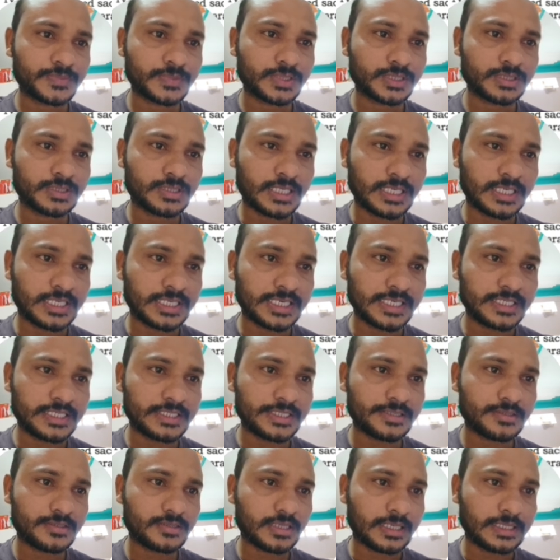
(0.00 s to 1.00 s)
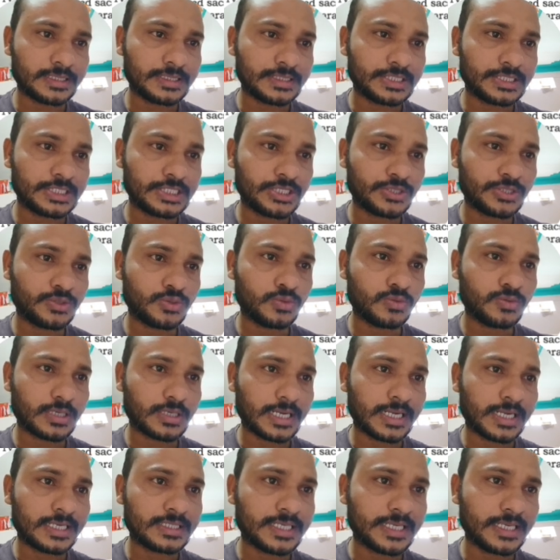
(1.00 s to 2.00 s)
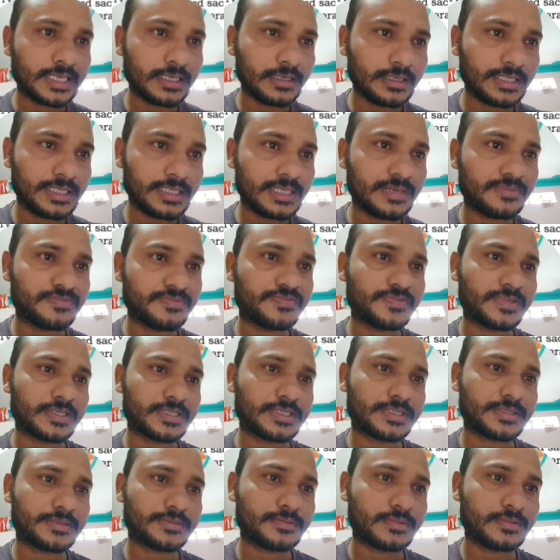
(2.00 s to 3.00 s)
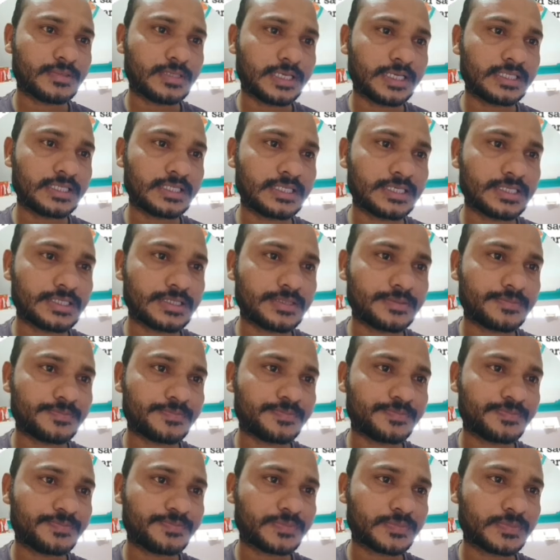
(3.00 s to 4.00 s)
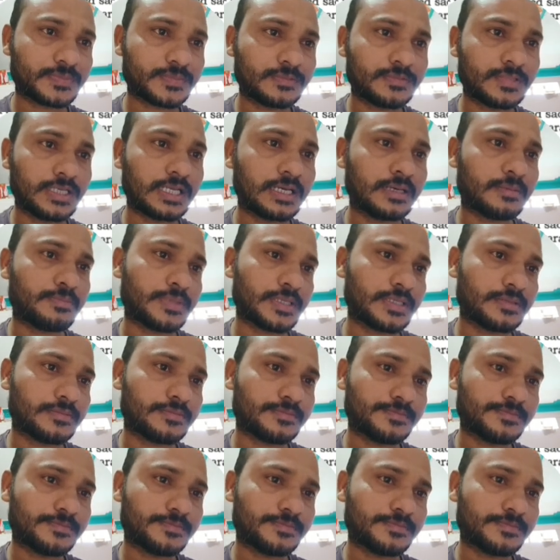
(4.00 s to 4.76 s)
then S and G2, and then M phase. Like this will happen.